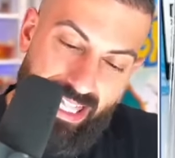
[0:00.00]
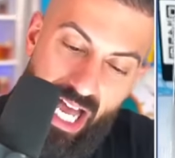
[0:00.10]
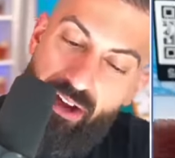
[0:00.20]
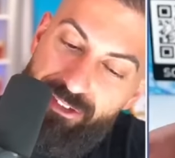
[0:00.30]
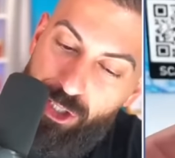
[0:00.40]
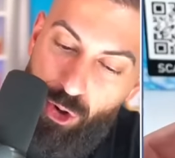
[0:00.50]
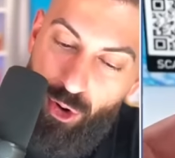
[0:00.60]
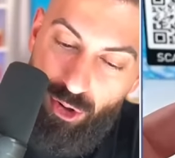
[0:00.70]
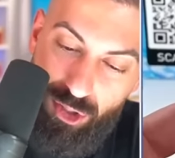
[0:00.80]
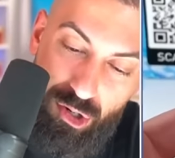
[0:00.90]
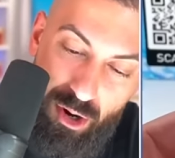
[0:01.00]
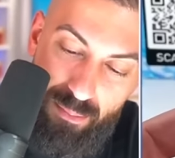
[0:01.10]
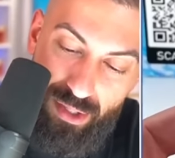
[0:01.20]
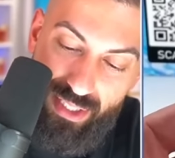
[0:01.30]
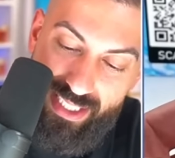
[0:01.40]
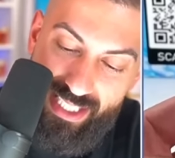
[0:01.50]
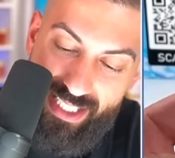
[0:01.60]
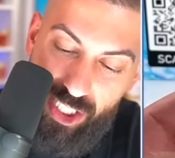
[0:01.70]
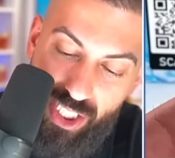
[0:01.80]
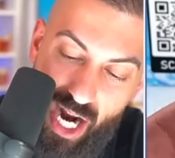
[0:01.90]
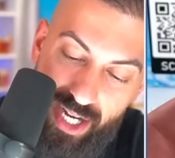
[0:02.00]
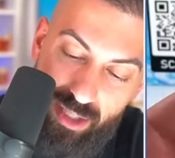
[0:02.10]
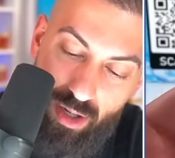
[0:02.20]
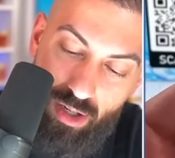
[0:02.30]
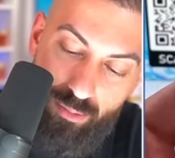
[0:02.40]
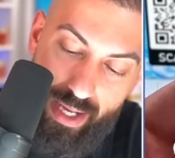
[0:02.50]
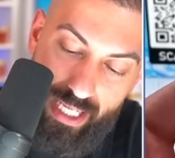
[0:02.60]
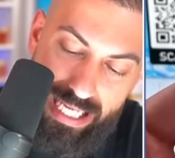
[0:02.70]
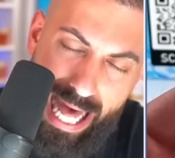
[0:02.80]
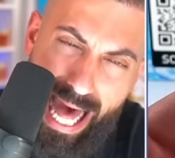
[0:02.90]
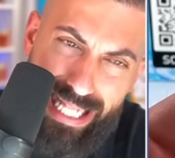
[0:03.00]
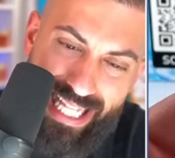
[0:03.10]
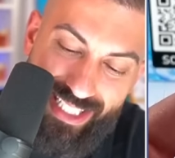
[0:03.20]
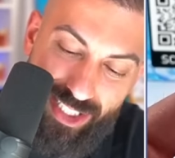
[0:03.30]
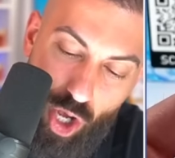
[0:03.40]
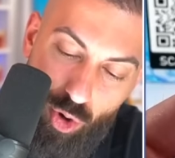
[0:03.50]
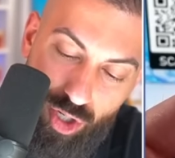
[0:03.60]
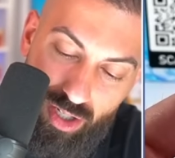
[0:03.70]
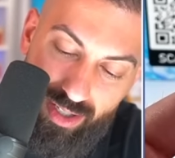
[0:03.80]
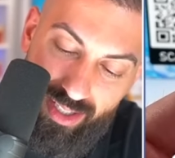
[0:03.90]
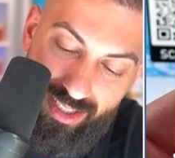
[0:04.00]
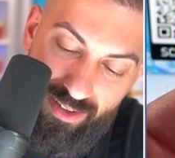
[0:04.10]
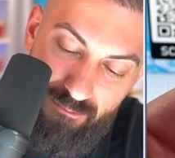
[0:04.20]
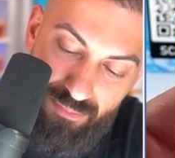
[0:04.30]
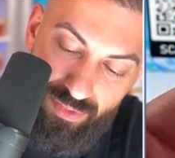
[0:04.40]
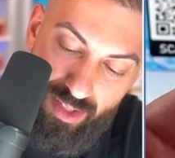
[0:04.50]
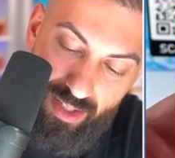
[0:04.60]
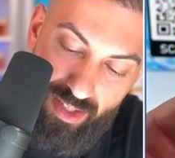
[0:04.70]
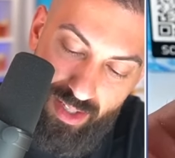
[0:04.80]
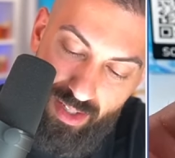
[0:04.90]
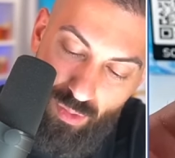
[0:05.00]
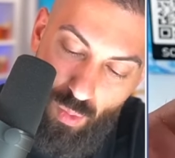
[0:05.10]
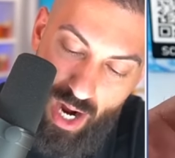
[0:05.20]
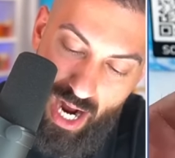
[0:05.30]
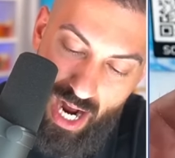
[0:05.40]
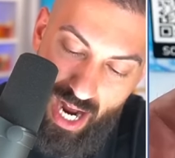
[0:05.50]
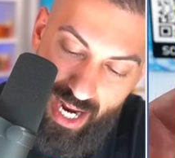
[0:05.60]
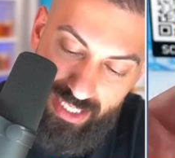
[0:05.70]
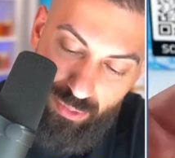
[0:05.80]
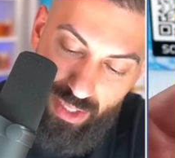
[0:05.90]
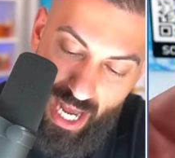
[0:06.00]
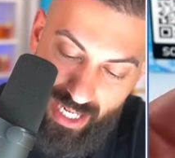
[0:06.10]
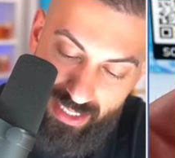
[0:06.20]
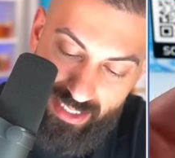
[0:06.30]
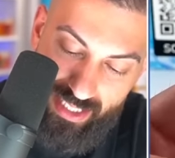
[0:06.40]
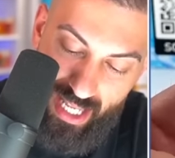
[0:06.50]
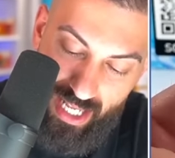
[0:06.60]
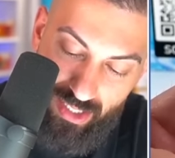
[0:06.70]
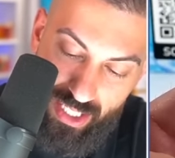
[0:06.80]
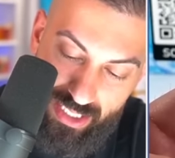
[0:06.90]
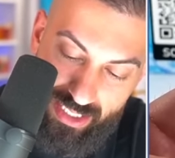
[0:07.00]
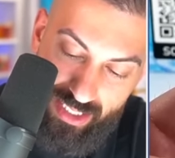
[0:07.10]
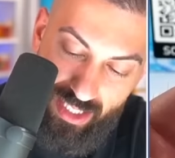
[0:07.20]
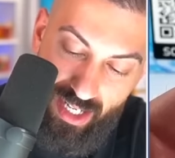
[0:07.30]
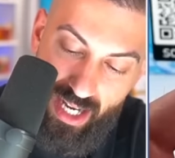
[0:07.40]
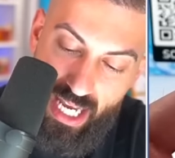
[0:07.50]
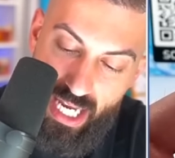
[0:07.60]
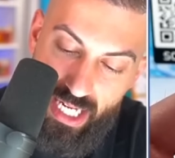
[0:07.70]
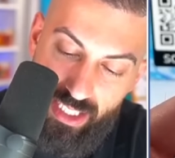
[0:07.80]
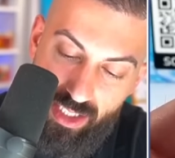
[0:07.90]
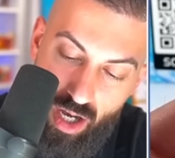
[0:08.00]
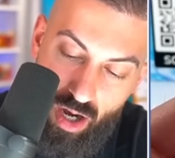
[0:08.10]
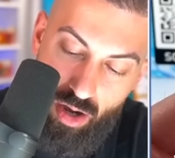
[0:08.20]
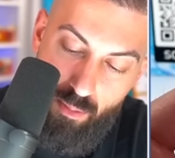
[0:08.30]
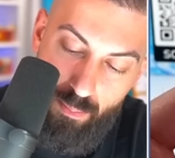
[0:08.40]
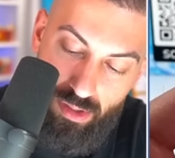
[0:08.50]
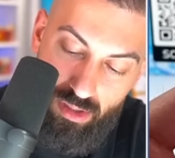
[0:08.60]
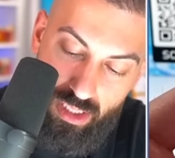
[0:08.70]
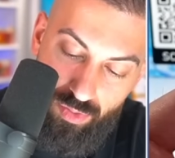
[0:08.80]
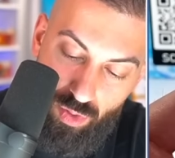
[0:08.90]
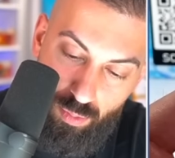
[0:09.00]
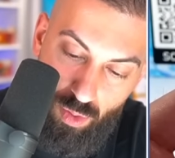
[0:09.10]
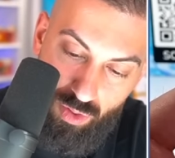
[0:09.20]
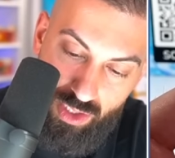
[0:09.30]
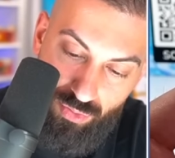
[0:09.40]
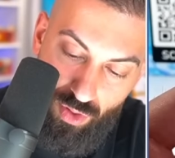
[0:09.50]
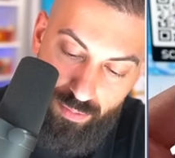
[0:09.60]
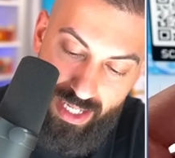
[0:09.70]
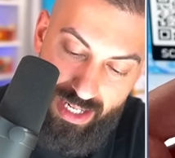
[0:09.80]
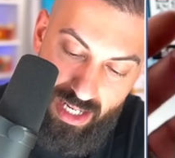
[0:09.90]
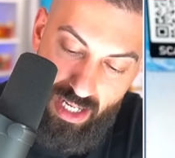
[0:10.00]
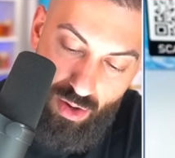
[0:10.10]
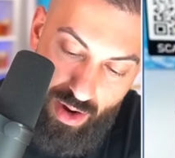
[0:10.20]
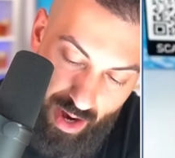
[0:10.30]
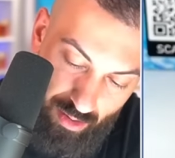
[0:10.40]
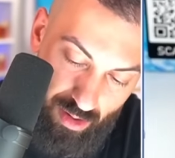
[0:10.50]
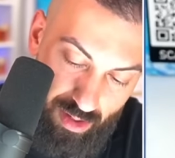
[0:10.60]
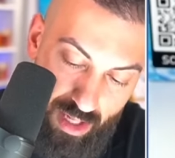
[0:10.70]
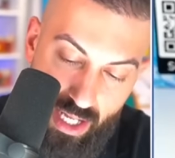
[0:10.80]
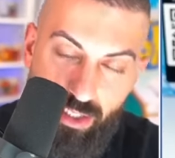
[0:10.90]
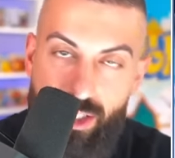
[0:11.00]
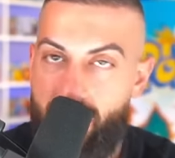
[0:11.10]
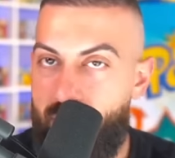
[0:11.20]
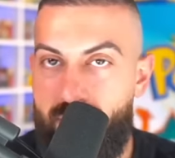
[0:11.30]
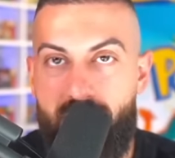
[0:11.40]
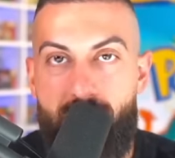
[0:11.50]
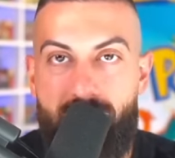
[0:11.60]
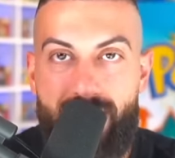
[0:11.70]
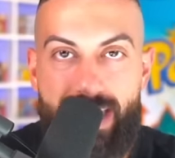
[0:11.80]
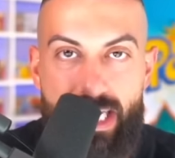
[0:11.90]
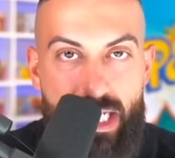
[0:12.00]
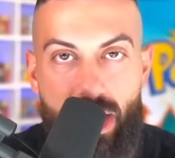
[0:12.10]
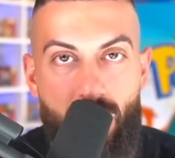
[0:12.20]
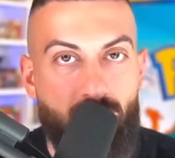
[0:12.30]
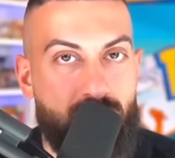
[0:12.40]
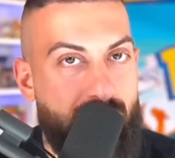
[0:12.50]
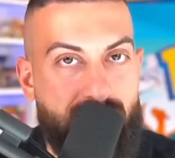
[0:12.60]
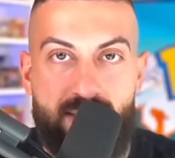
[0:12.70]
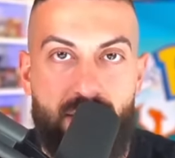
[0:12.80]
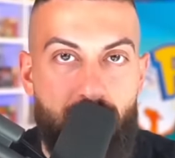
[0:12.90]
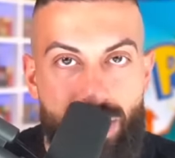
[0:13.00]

love the Coro Coro Mew. This is the shining. Oh my God, that's so good. Why did we not get this in English? It is unbelievable. It's from the Neo era. So, you know, you think about like the Neo Destiny